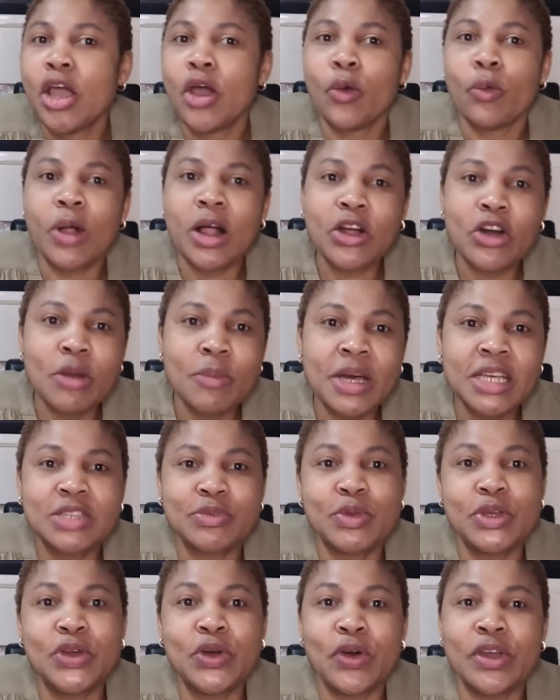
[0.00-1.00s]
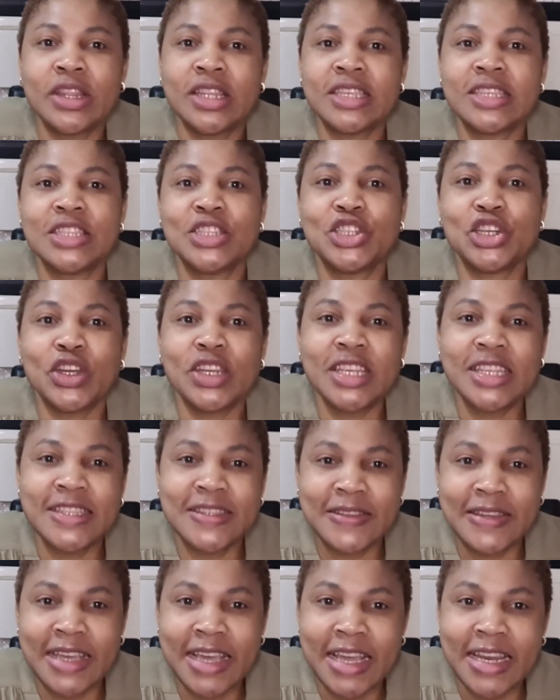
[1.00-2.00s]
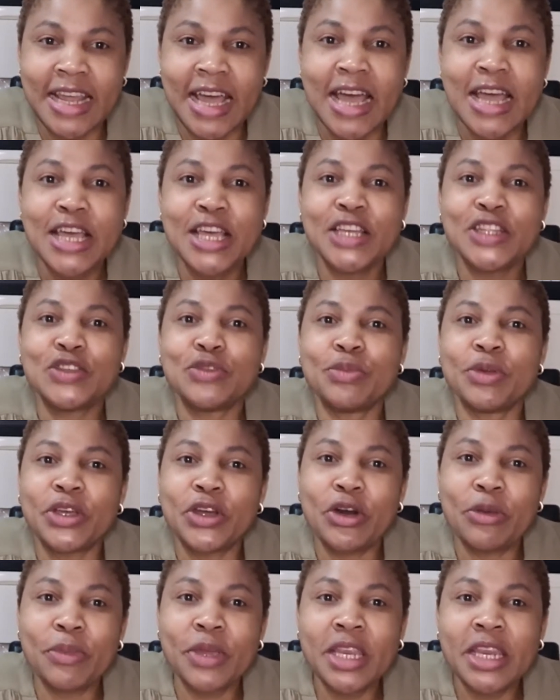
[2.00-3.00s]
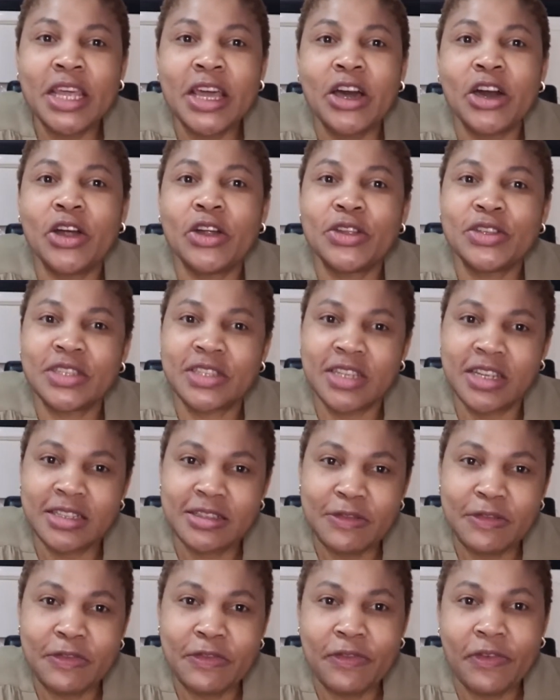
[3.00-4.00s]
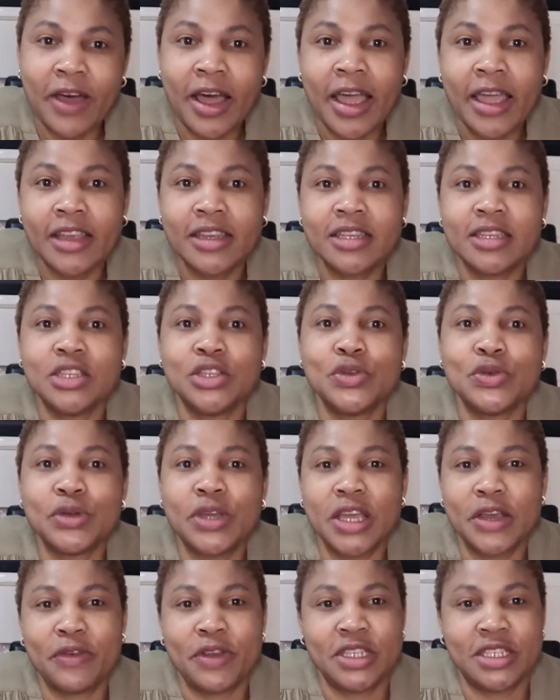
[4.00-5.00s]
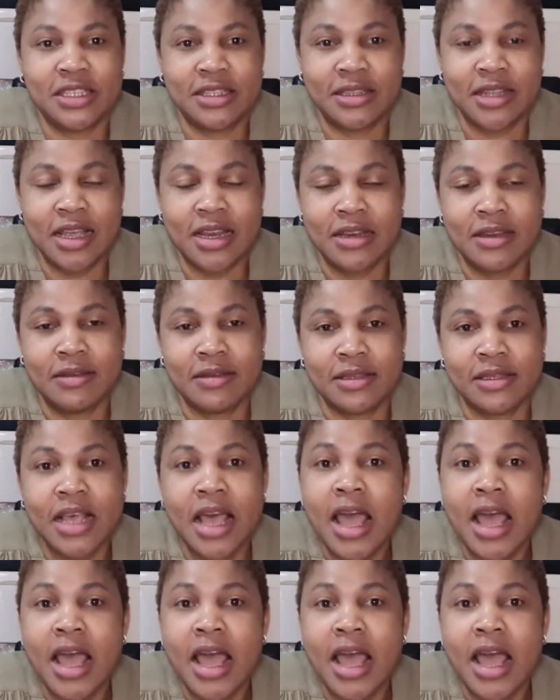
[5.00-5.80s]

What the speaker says: Welcome as we go on this journey together to becoming a certified UK registered nurse.